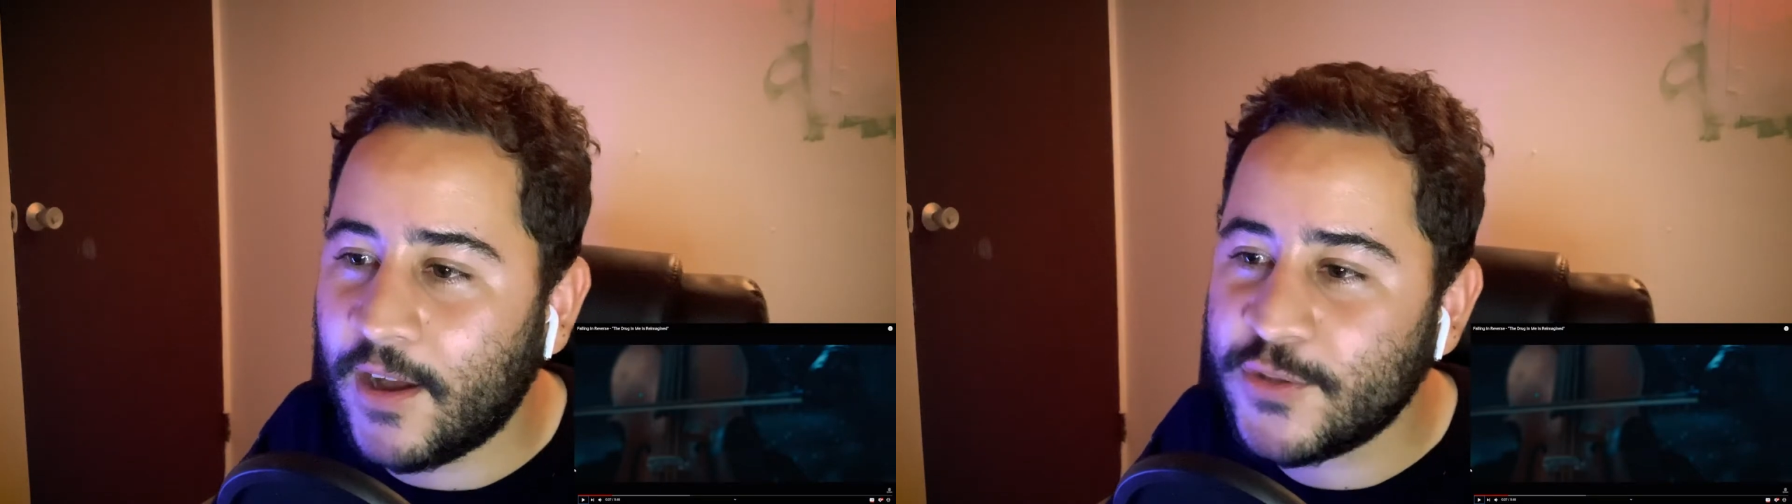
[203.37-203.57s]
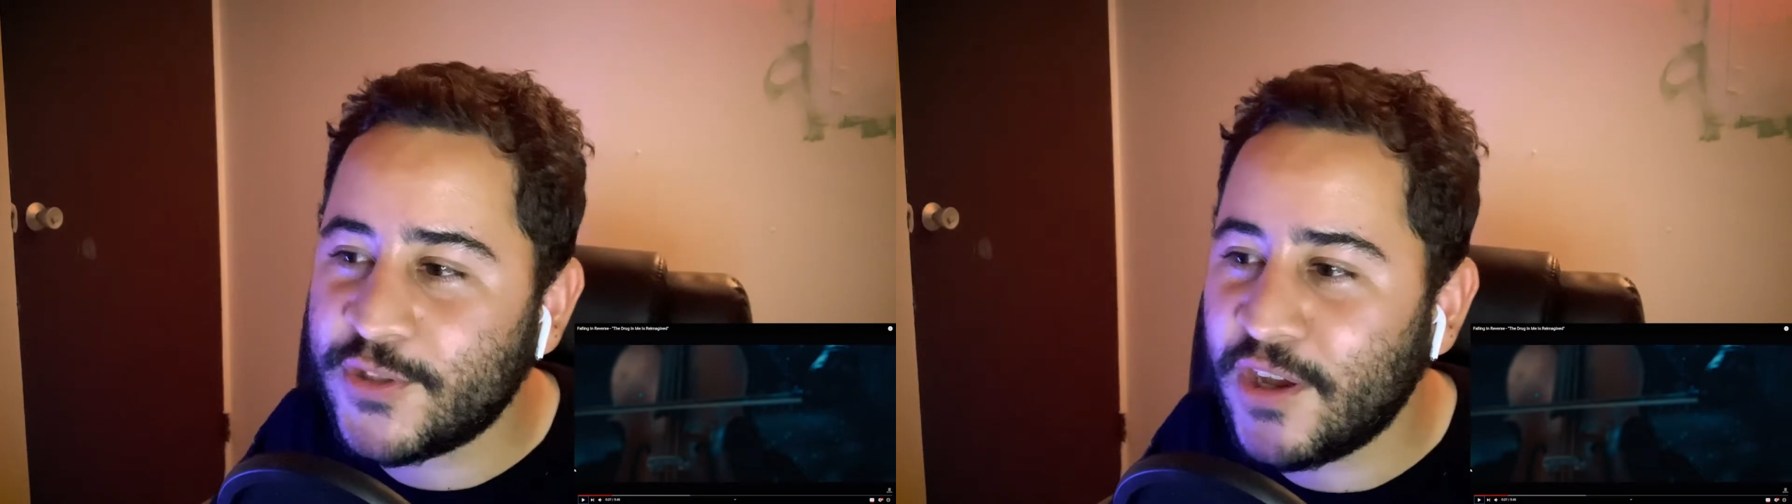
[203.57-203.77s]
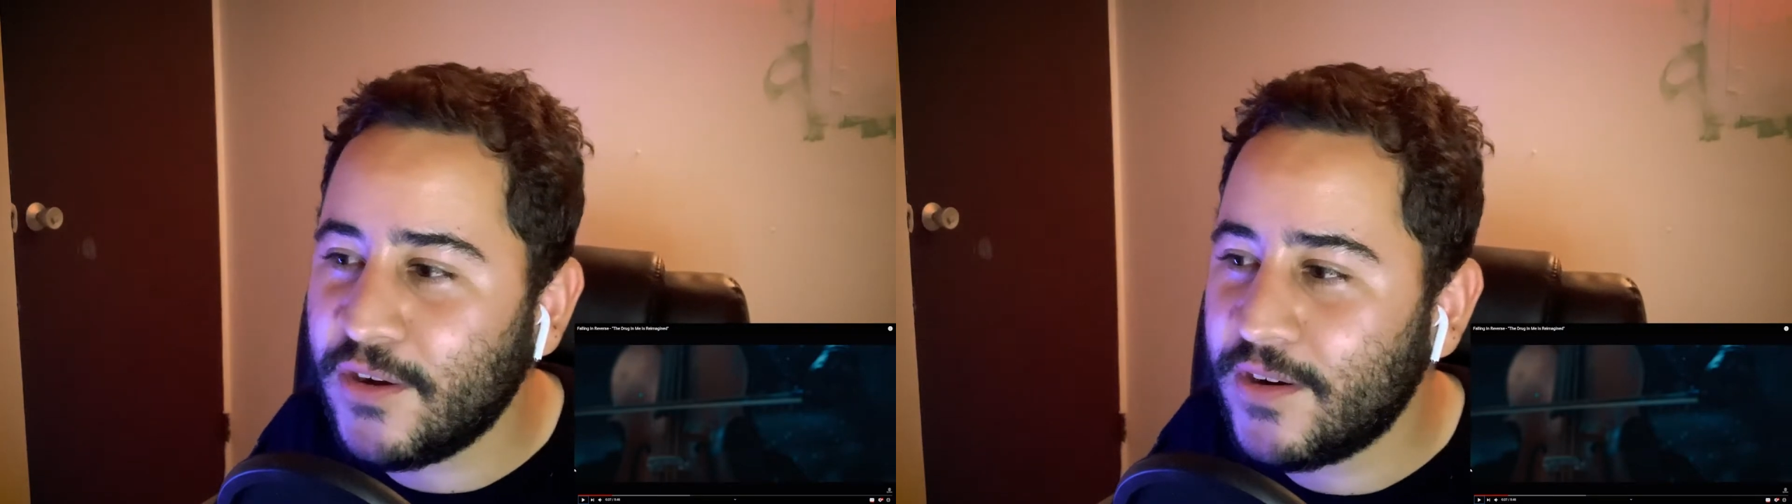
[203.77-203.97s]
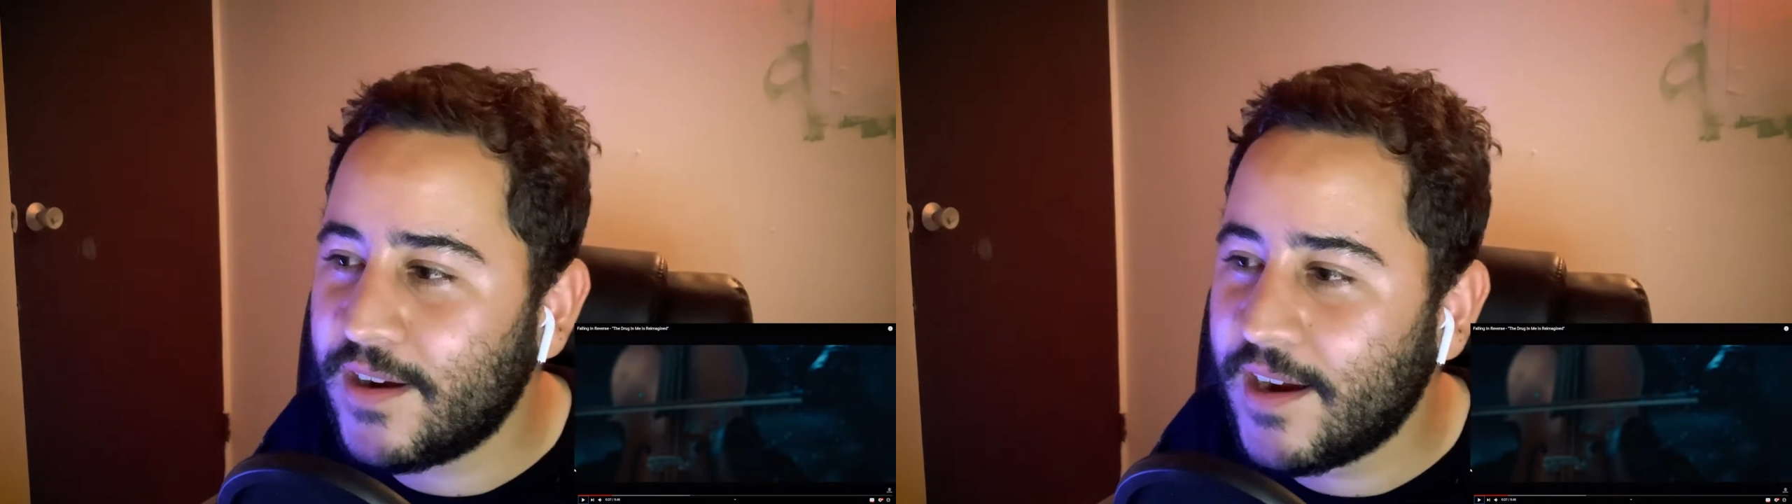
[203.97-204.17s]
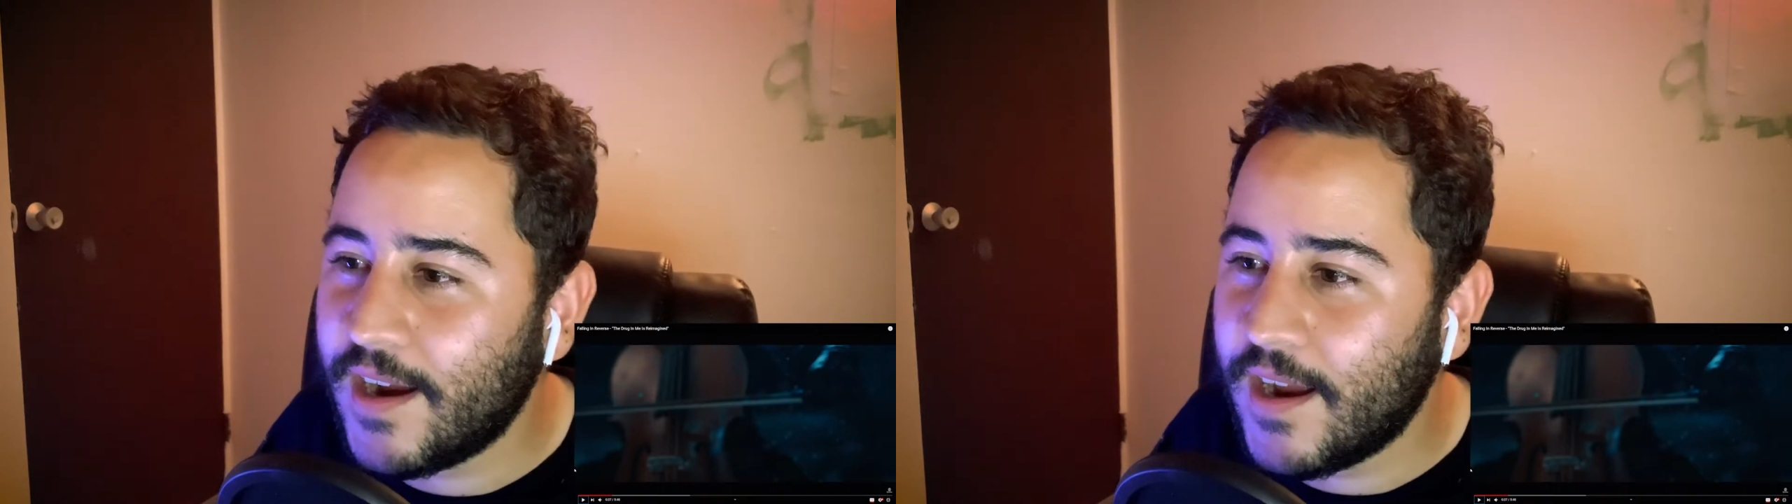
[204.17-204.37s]
Also,
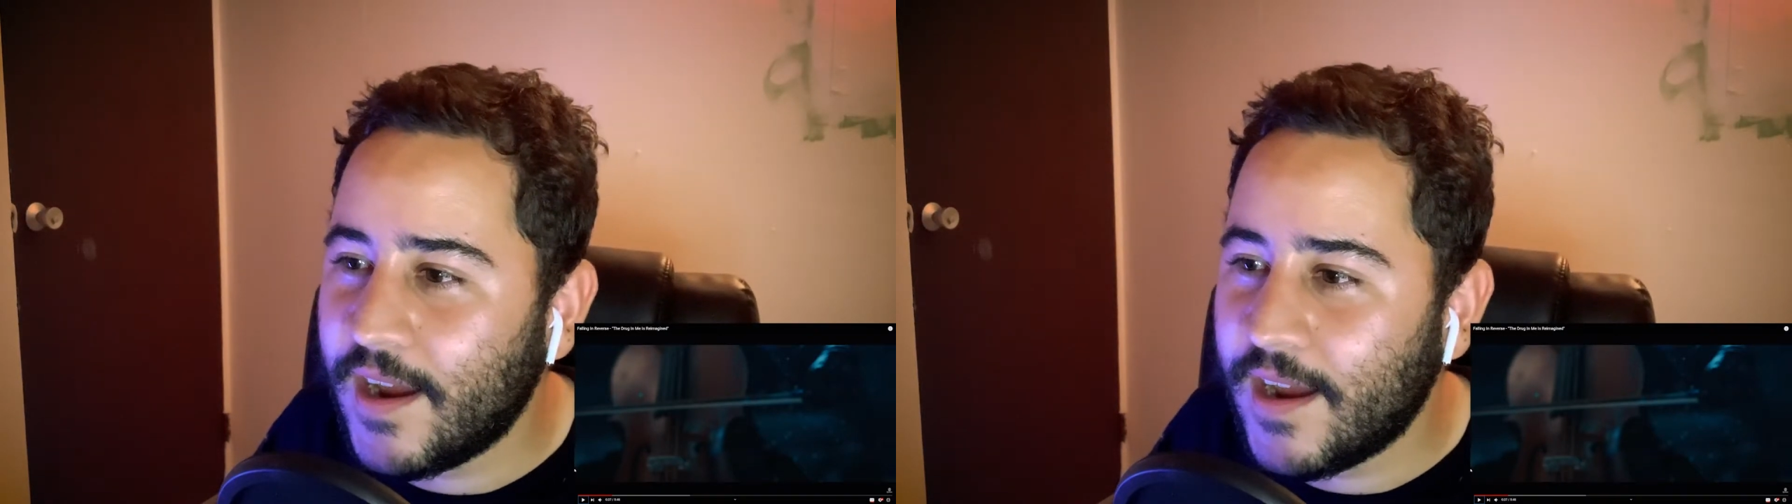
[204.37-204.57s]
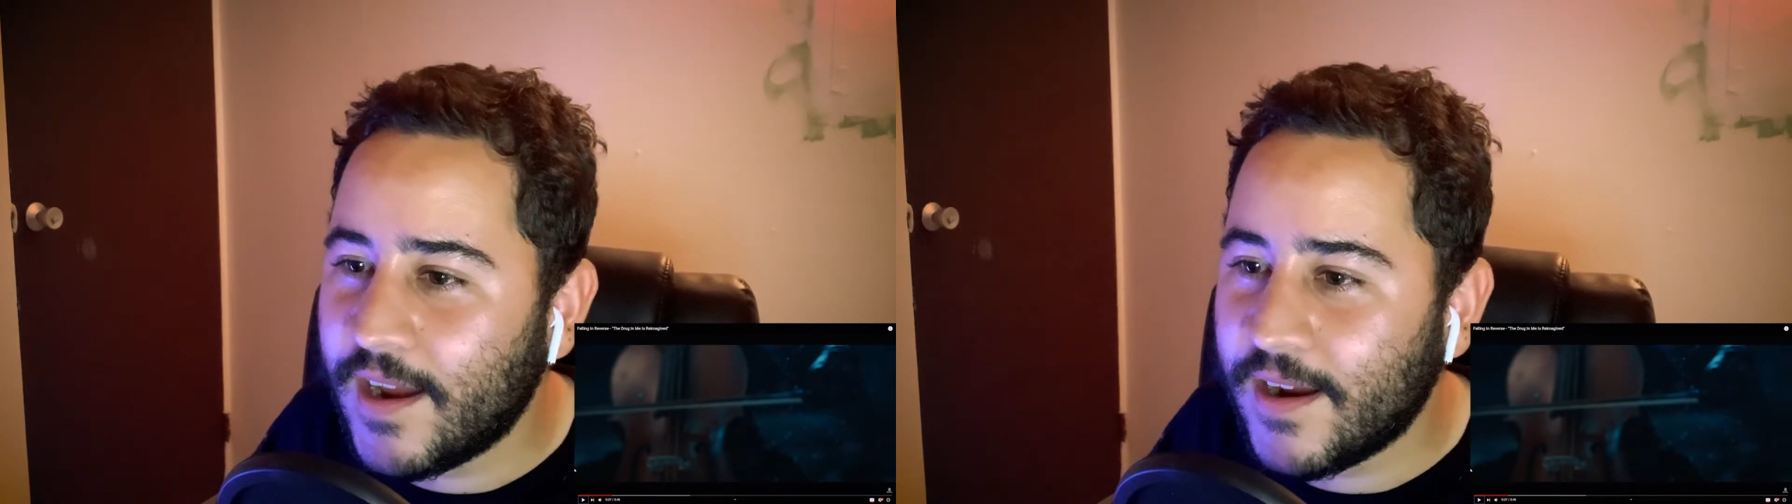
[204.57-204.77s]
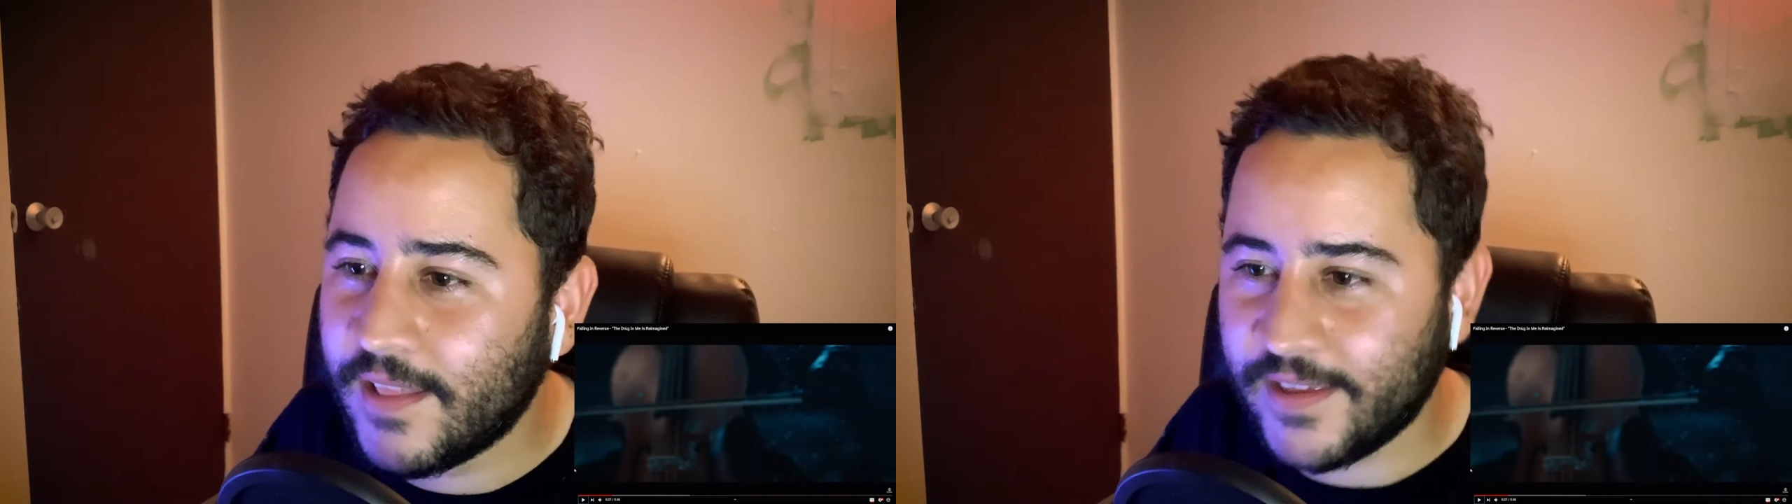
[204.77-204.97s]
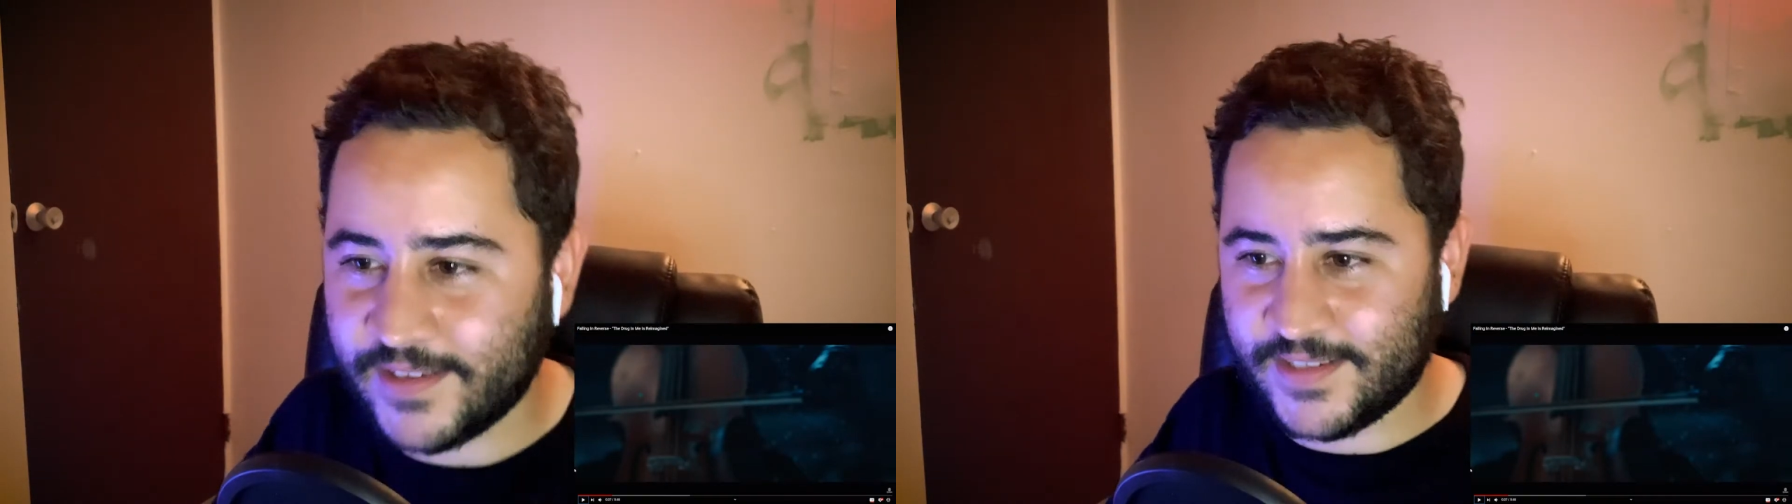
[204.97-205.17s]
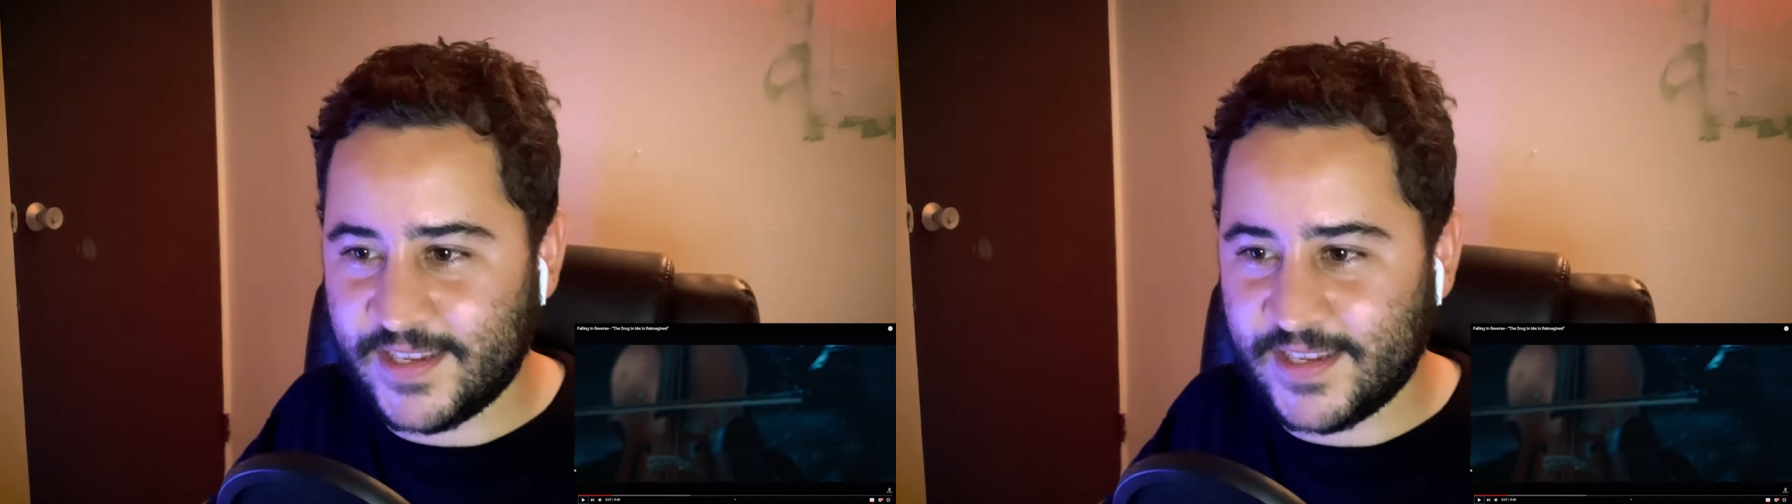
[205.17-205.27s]
like,